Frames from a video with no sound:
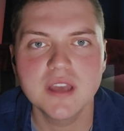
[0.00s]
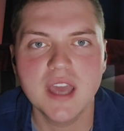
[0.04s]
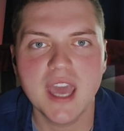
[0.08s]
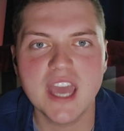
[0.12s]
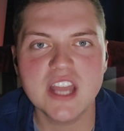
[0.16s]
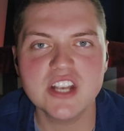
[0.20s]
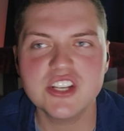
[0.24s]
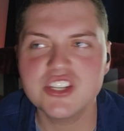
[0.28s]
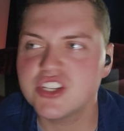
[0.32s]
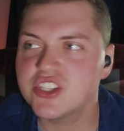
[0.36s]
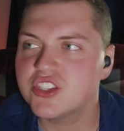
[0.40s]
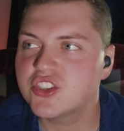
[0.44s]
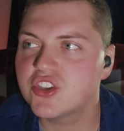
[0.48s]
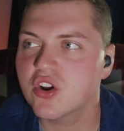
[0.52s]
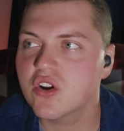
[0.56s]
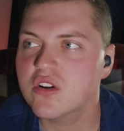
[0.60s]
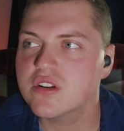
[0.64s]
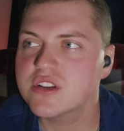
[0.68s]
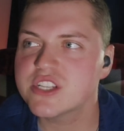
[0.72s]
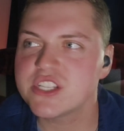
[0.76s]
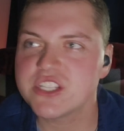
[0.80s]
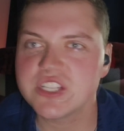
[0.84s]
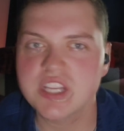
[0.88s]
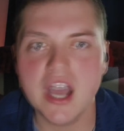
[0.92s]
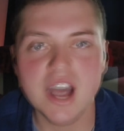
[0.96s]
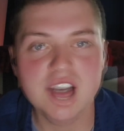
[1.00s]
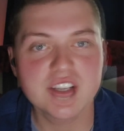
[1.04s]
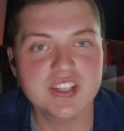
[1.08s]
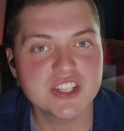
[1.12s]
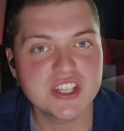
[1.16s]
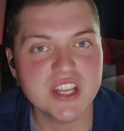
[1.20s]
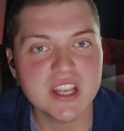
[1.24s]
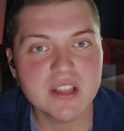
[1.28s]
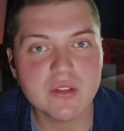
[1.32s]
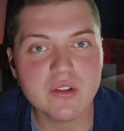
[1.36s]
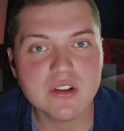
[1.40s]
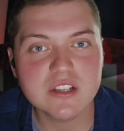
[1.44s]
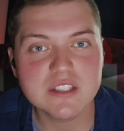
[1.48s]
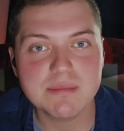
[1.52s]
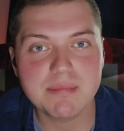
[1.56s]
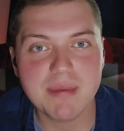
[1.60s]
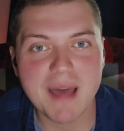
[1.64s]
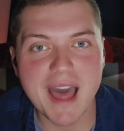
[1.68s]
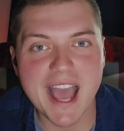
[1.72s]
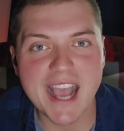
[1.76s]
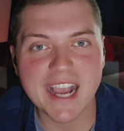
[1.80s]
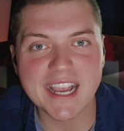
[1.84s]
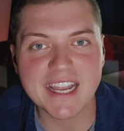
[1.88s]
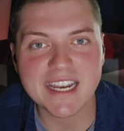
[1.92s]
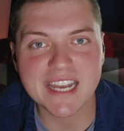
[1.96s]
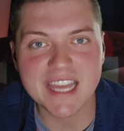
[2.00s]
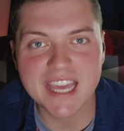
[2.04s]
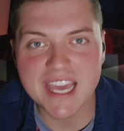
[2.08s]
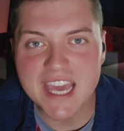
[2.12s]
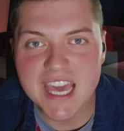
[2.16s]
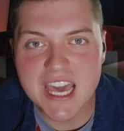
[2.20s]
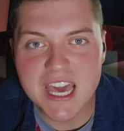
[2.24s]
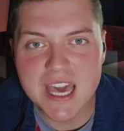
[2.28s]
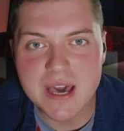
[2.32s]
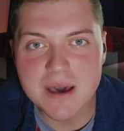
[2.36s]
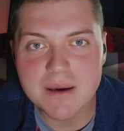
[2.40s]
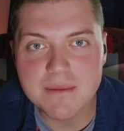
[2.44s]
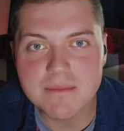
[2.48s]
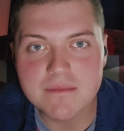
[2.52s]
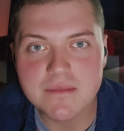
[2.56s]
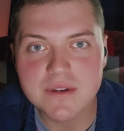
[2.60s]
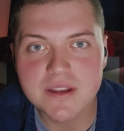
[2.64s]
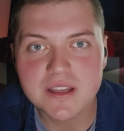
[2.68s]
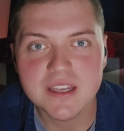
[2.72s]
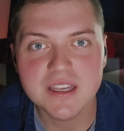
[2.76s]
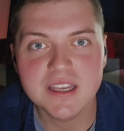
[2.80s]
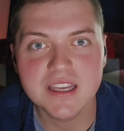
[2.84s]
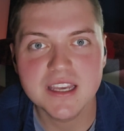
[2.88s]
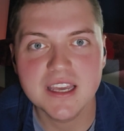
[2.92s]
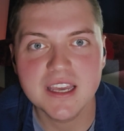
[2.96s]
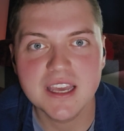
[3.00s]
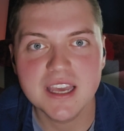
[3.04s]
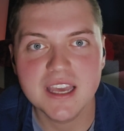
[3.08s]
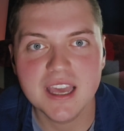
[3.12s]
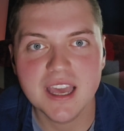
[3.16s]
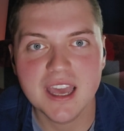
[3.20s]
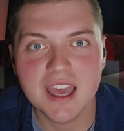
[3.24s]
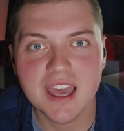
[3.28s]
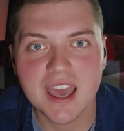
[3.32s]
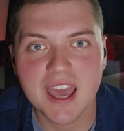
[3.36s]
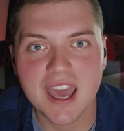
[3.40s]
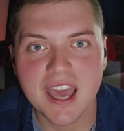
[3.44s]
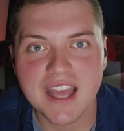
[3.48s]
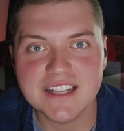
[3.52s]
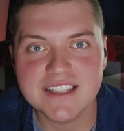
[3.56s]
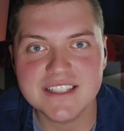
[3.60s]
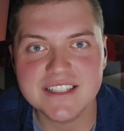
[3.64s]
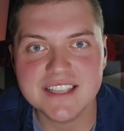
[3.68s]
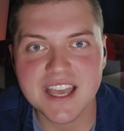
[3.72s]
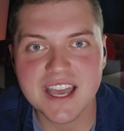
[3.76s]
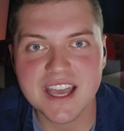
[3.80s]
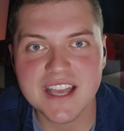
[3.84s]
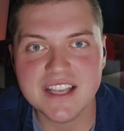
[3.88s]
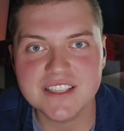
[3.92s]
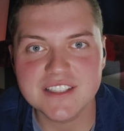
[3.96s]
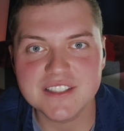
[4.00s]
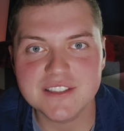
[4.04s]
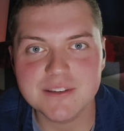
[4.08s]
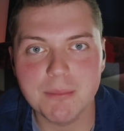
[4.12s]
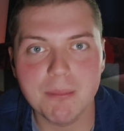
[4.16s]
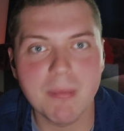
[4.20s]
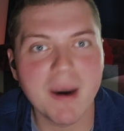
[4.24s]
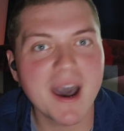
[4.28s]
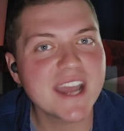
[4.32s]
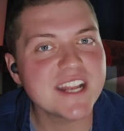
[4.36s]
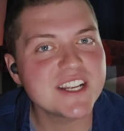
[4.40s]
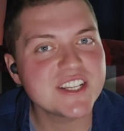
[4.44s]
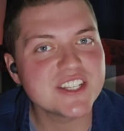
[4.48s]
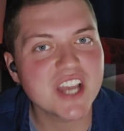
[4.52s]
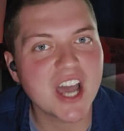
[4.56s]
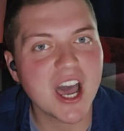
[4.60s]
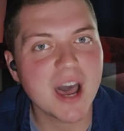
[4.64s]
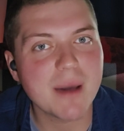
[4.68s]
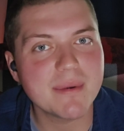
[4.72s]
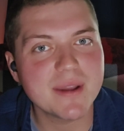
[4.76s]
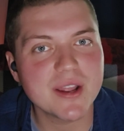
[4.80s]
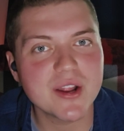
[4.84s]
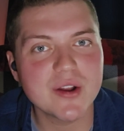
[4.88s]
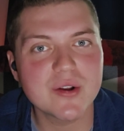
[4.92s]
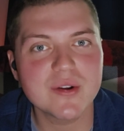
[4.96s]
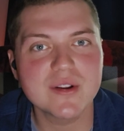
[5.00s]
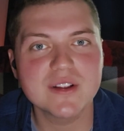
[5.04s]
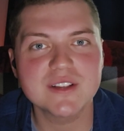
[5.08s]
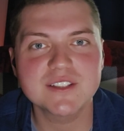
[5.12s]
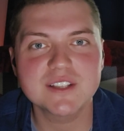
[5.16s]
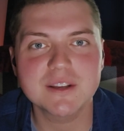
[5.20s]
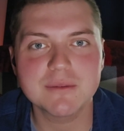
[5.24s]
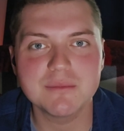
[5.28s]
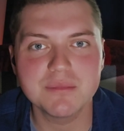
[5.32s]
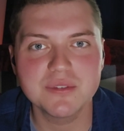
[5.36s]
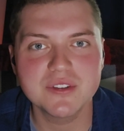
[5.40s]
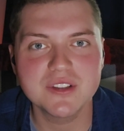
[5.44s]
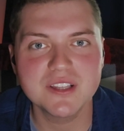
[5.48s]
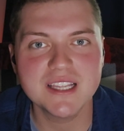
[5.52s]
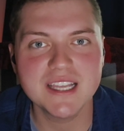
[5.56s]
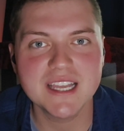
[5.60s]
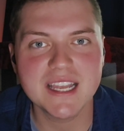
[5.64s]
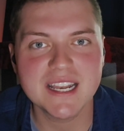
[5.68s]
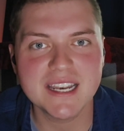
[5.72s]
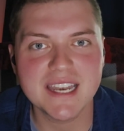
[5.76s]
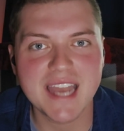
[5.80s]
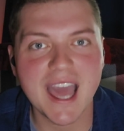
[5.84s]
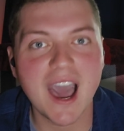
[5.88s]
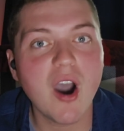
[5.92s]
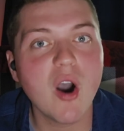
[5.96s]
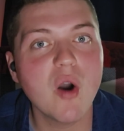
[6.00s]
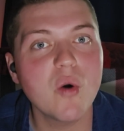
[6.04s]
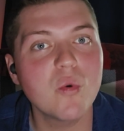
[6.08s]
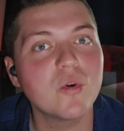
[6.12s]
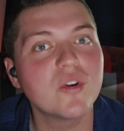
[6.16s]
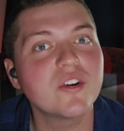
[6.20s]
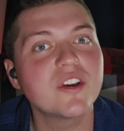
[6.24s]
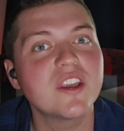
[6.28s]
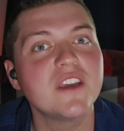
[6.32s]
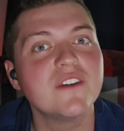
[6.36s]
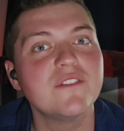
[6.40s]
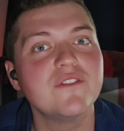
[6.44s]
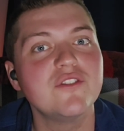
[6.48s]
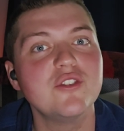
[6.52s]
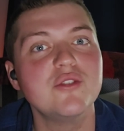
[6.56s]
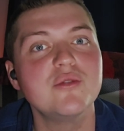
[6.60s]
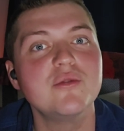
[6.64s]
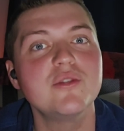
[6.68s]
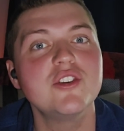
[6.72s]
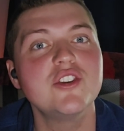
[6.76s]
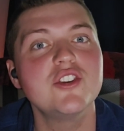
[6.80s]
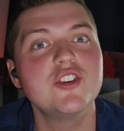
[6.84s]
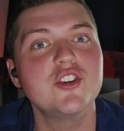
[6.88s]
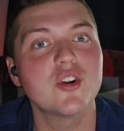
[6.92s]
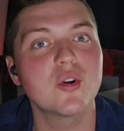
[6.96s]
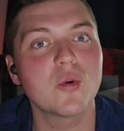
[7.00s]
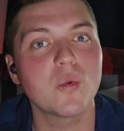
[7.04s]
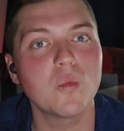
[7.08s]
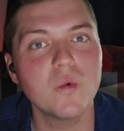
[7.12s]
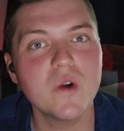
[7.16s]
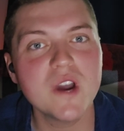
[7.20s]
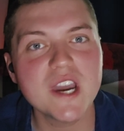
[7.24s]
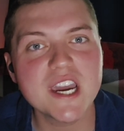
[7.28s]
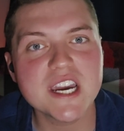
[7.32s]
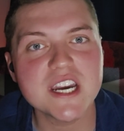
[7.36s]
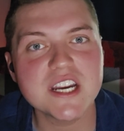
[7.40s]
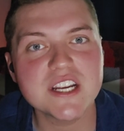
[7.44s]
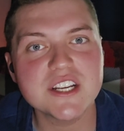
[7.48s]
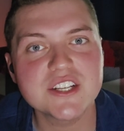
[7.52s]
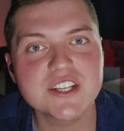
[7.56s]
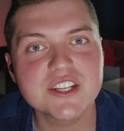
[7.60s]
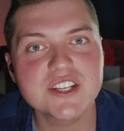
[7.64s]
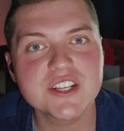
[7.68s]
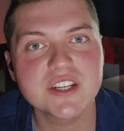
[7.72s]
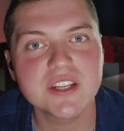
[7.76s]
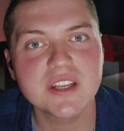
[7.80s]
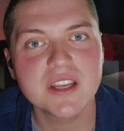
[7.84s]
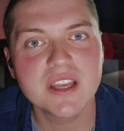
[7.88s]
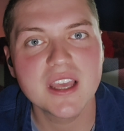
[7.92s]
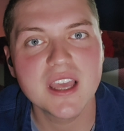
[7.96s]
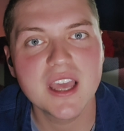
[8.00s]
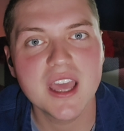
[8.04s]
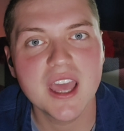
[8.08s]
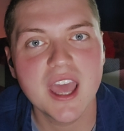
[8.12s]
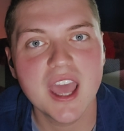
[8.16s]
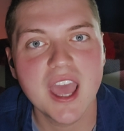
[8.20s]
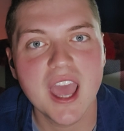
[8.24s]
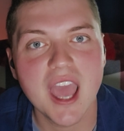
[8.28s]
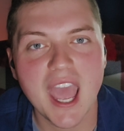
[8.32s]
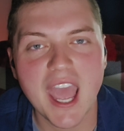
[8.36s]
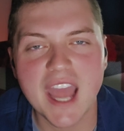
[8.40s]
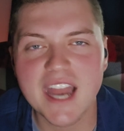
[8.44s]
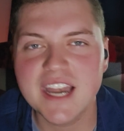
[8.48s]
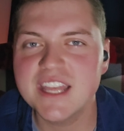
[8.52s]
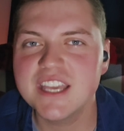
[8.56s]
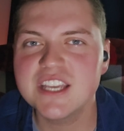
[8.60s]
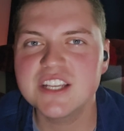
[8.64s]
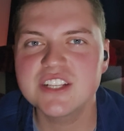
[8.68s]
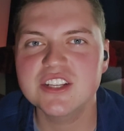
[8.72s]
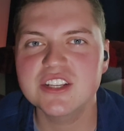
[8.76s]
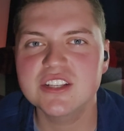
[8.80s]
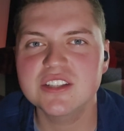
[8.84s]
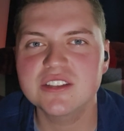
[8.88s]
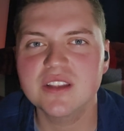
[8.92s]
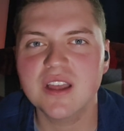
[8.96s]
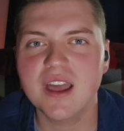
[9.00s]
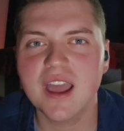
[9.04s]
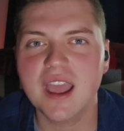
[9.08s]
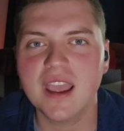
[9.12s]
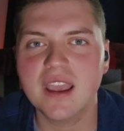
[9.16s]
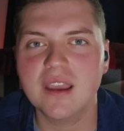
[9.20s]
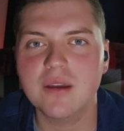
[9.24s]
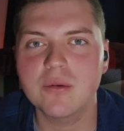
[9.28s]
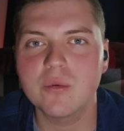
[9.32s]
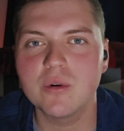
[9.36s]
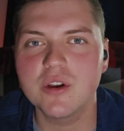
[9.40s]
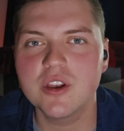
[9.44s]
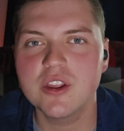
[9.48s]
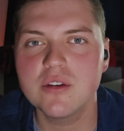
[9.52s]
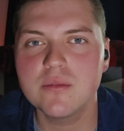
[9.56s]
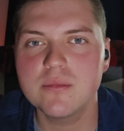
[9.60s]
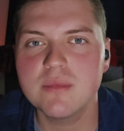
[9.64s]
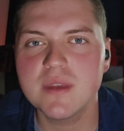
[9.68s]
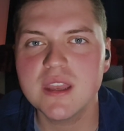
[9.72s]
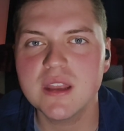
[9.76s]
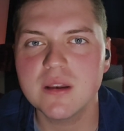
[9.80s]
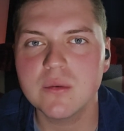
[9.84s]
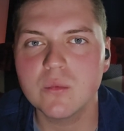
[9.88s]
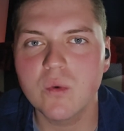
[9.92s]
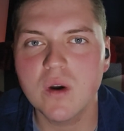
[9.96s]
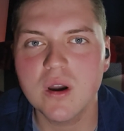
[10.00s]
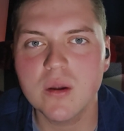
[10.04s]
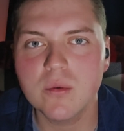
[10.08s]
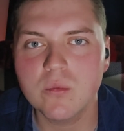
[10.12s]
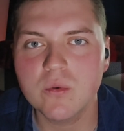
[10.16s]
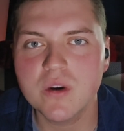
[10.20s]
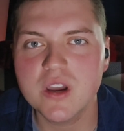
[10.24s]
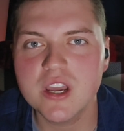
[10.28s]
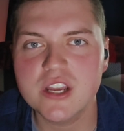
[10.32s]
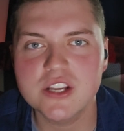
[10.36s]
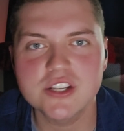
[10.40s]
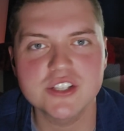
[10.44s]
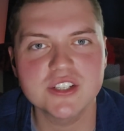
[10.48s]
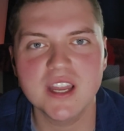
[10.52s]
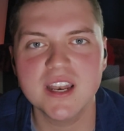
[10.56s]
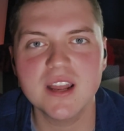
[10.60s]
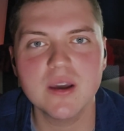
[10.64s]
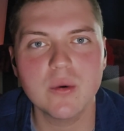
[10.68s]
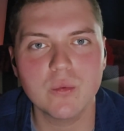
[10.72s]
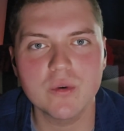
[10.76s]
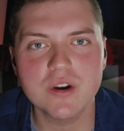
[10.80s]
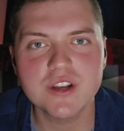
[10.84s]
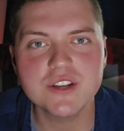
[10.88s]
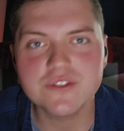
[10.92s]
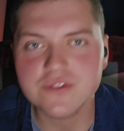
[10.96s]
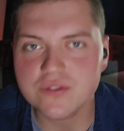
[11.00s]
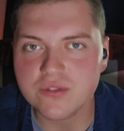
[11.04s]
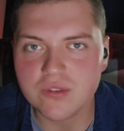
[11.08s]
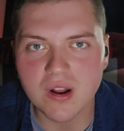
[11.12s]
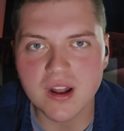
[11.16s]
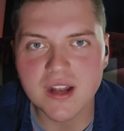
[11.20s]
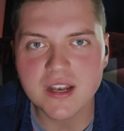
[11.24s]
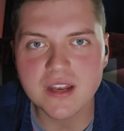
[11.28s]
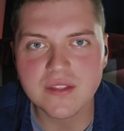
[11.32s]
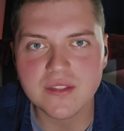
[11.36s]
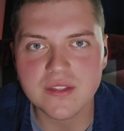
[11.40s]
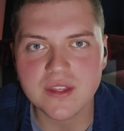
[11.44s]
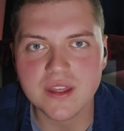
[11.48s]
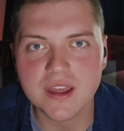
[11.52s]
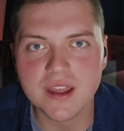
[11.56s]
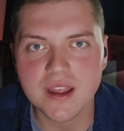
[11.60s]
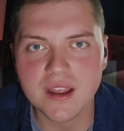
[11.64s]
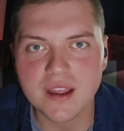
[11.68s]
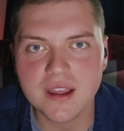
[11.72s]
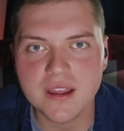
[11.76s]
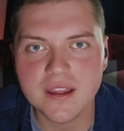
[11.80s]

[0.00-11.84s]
And she turns young. And she looks back at him and says, my job here is complete. Now I will give you your wish. And he's just like, what do you mean? What wish? I didn't wish for anything.